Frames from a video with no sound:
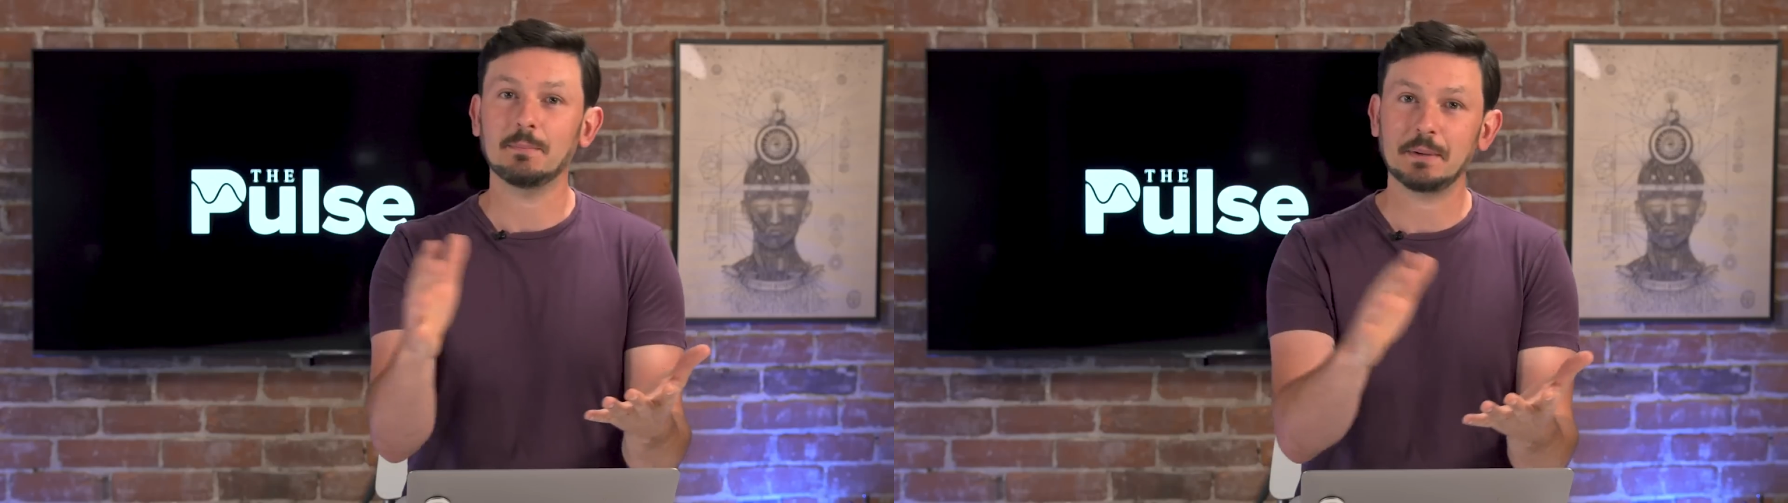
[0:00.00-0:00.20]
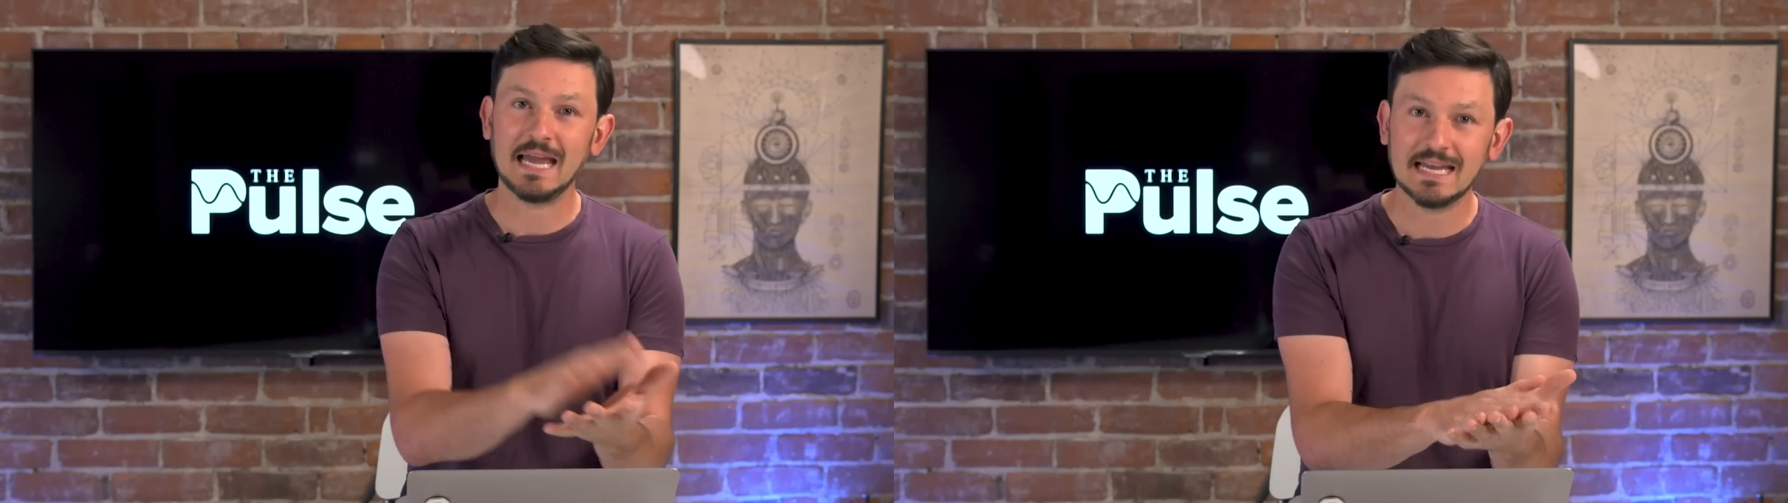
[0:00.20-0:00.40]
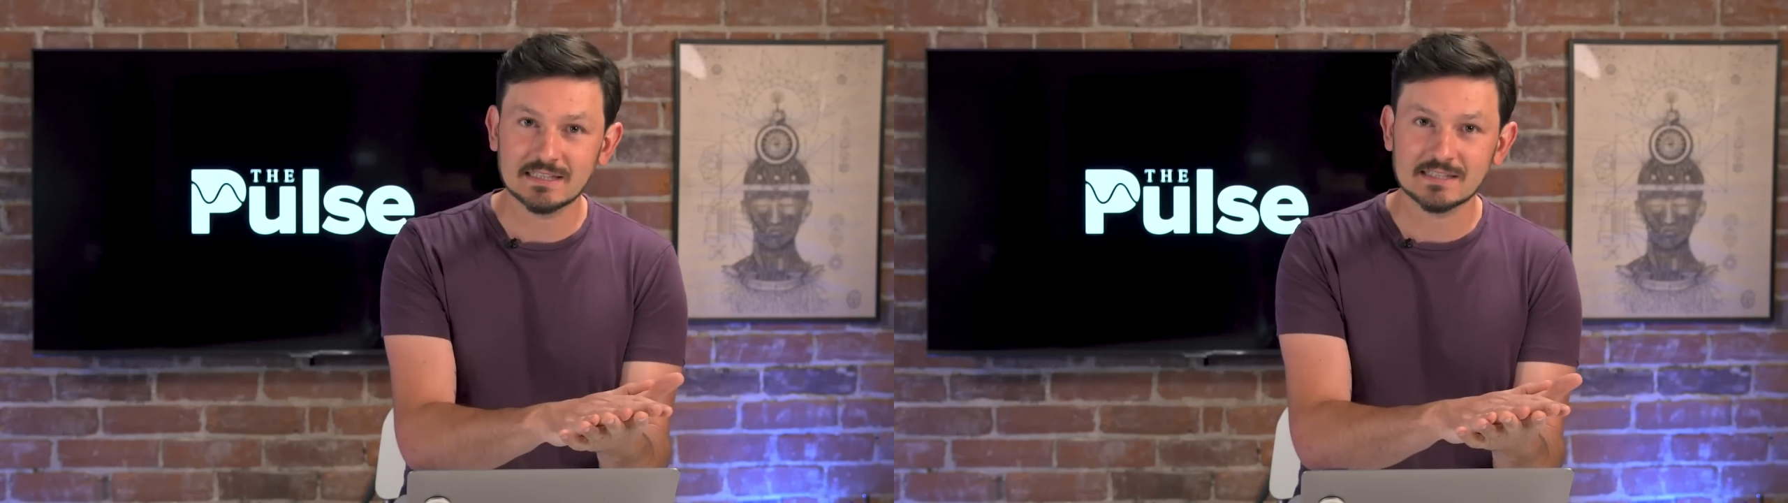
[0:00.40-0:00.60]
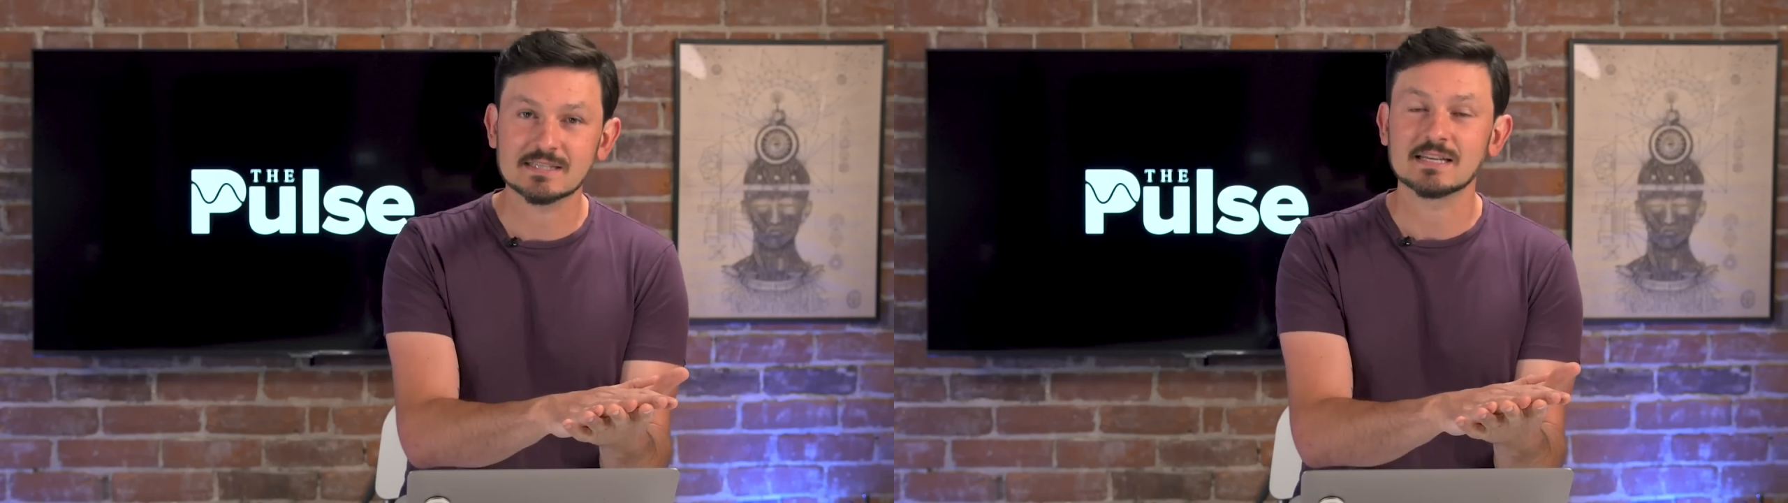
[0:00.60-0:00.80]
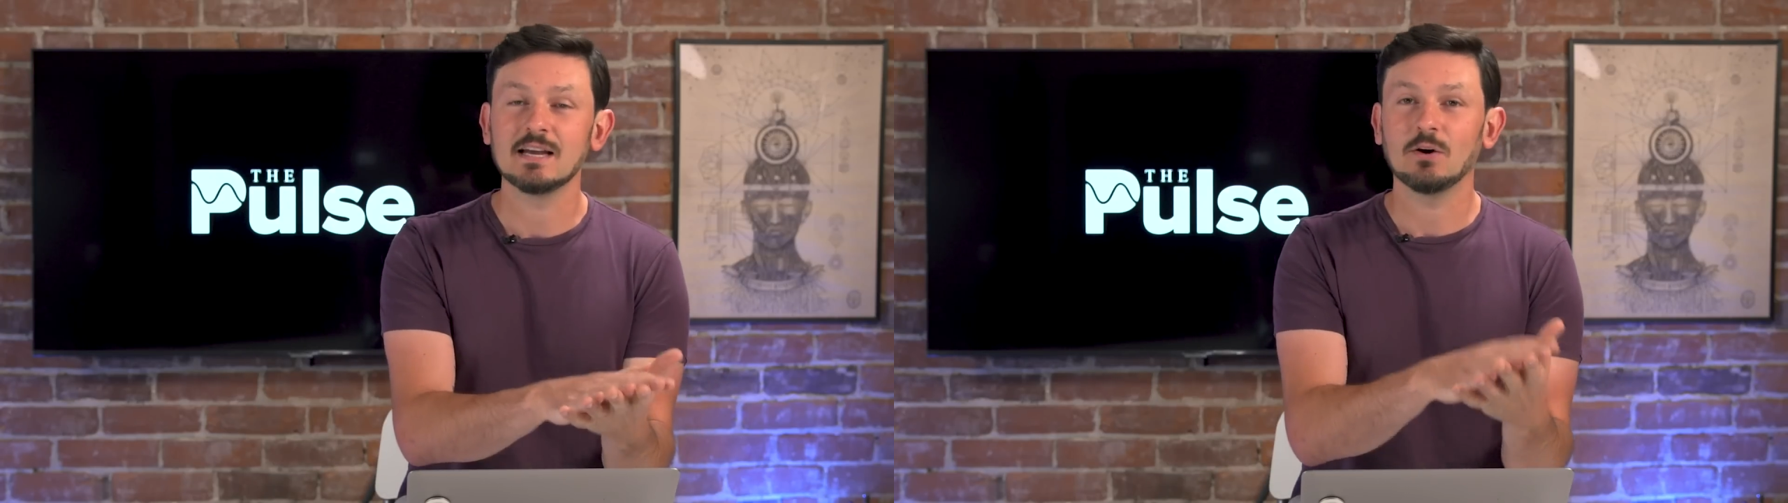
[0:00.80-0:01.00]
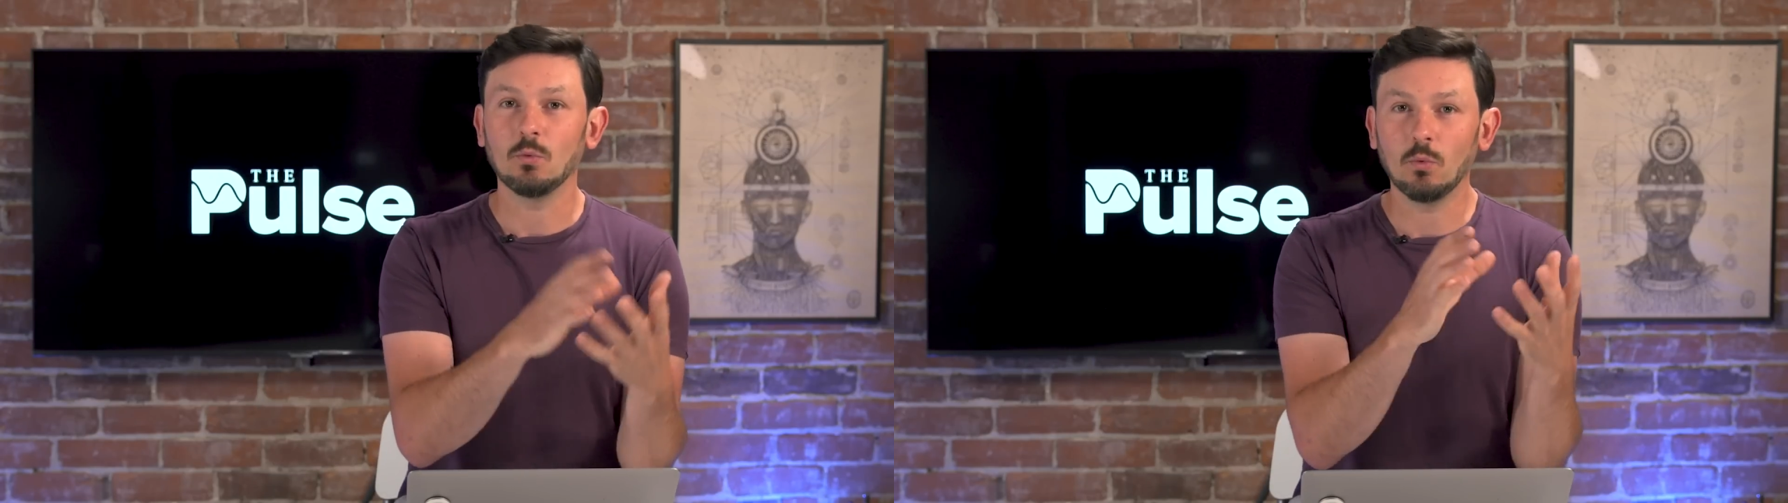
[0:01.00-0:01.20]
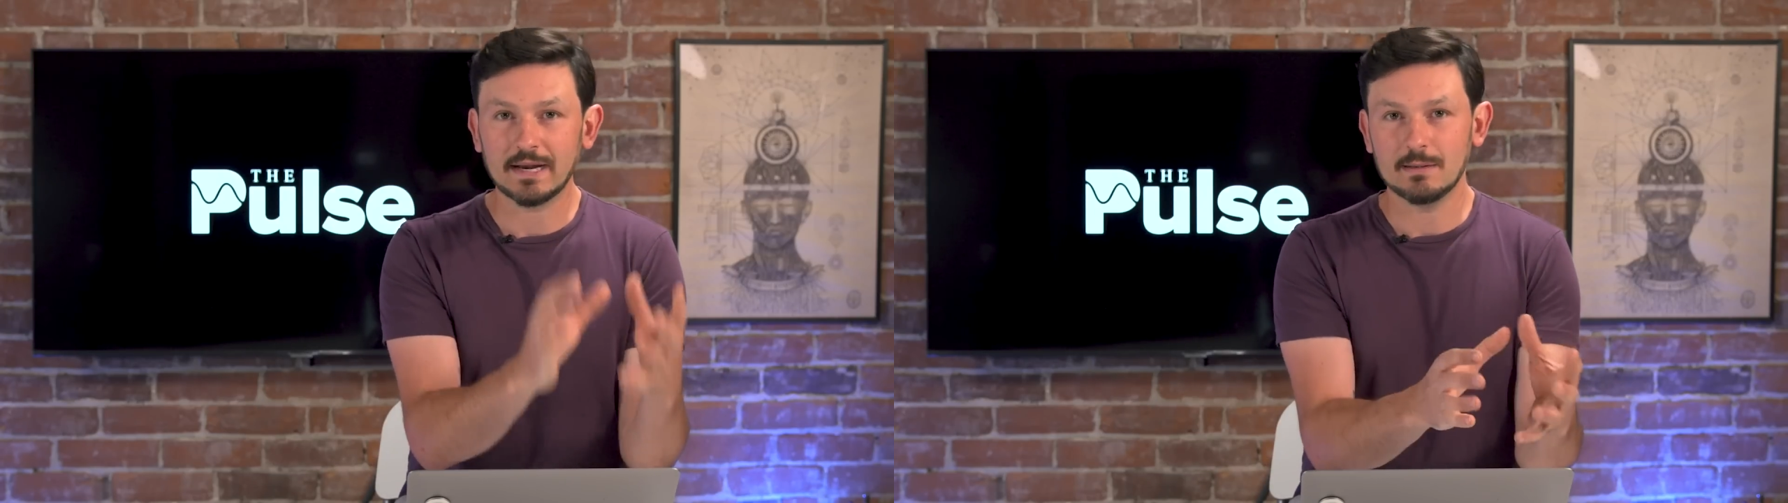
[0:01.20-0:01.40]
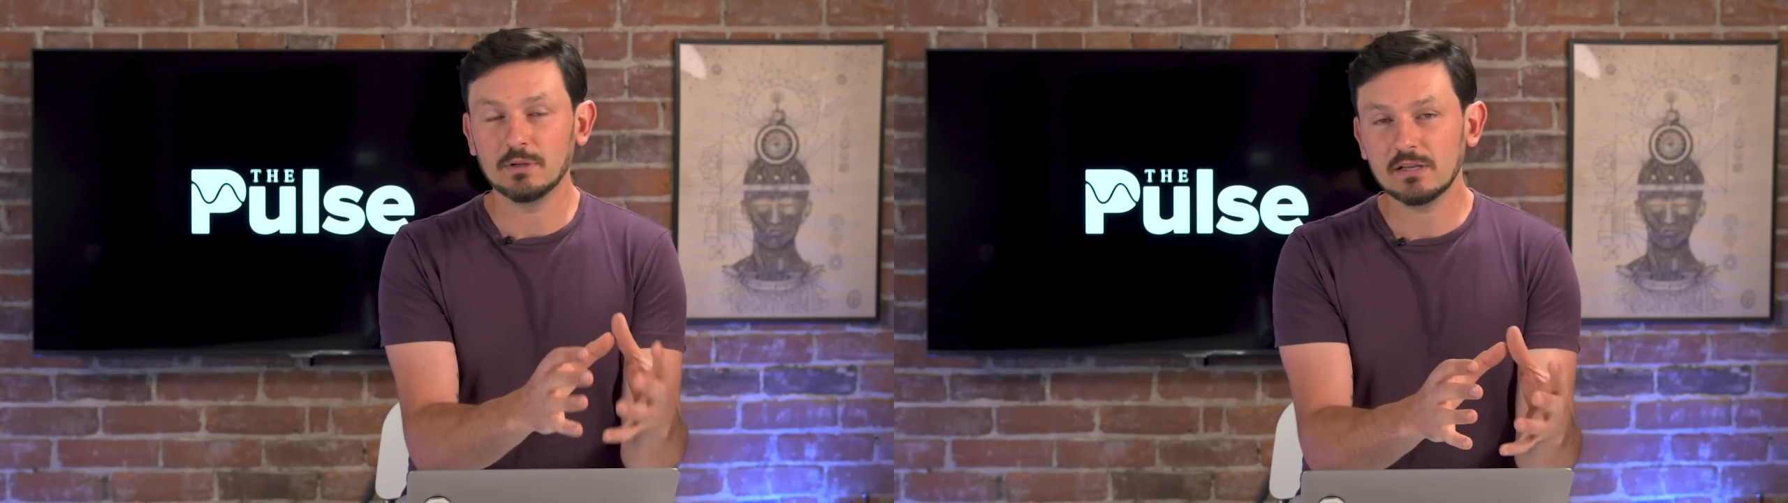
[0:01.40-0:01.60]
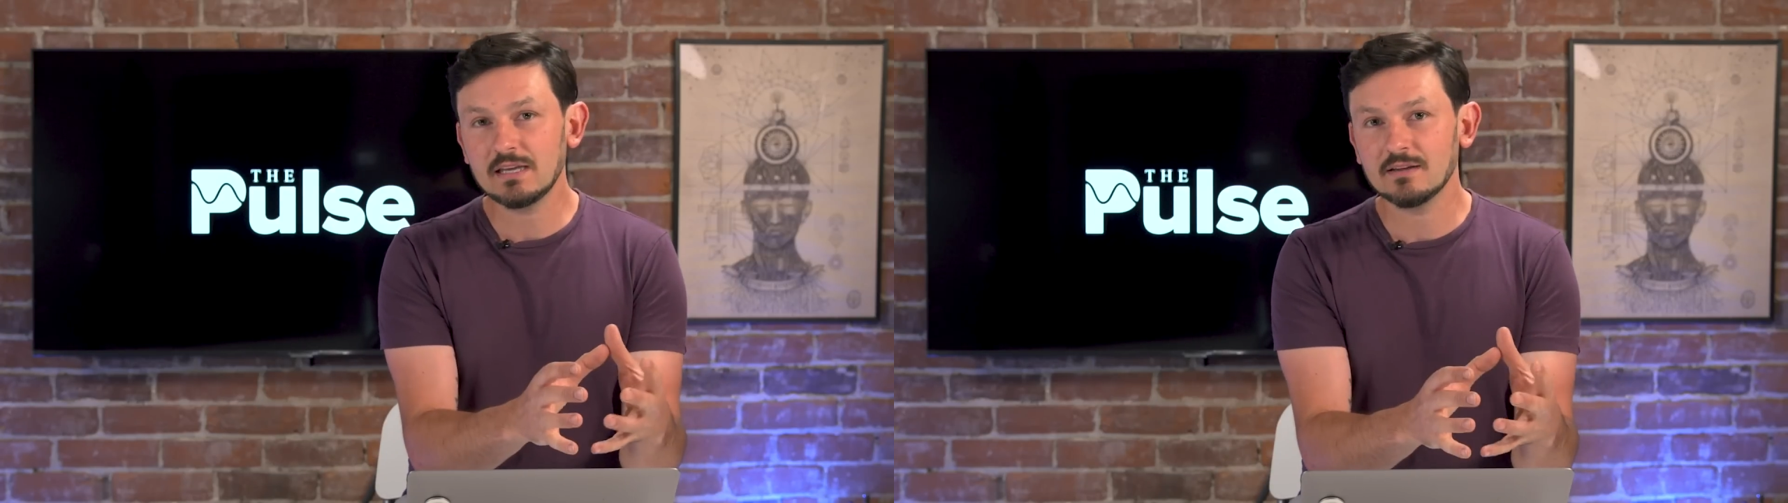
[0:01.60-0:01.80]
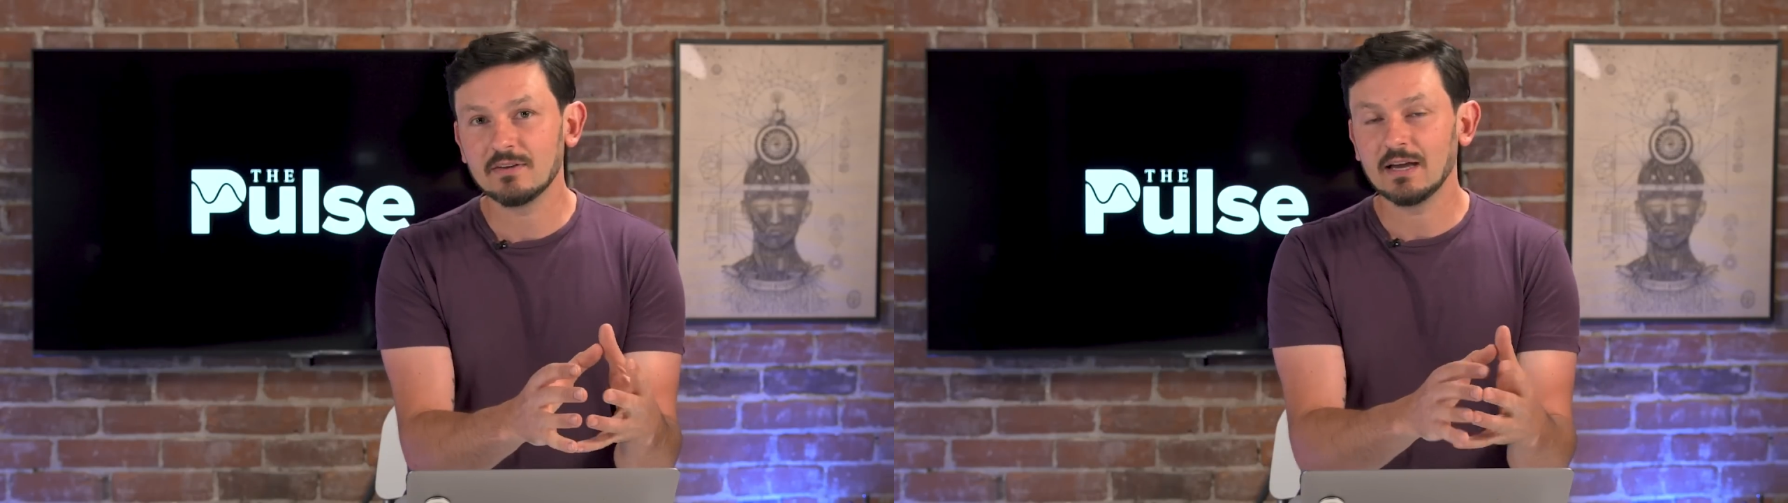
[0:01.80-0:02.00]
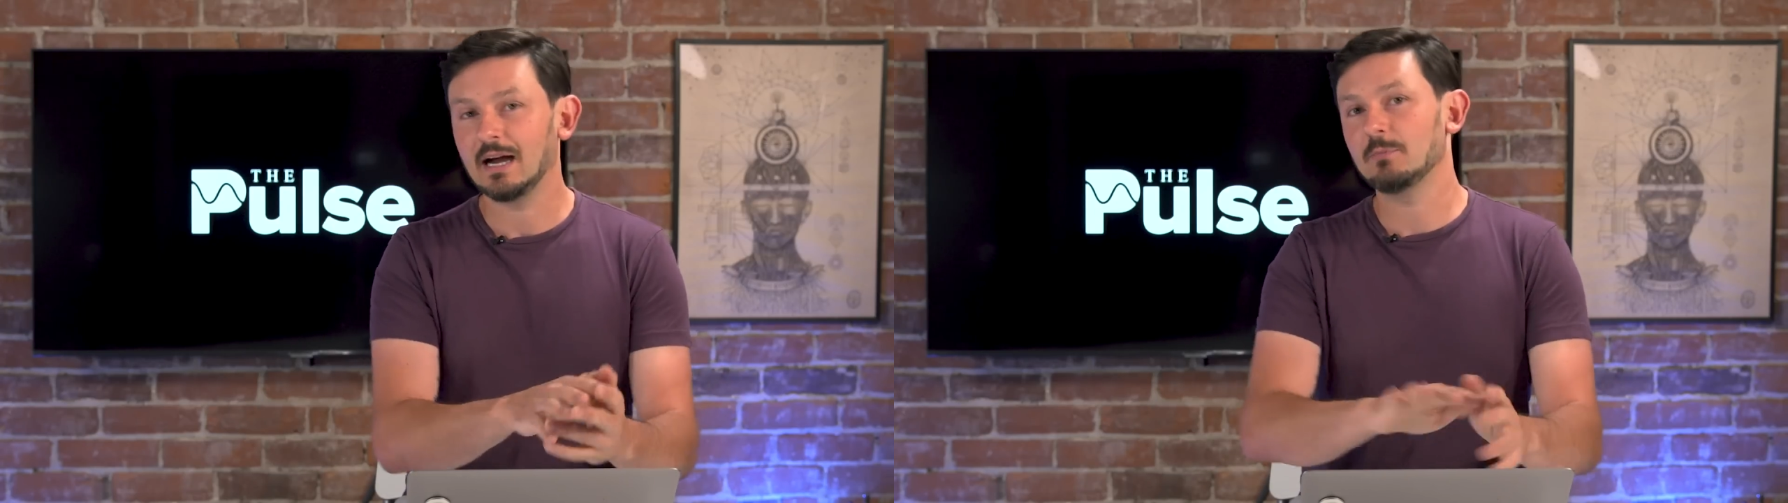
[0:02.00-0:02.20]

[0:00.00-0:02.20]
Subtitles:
upends what I believe,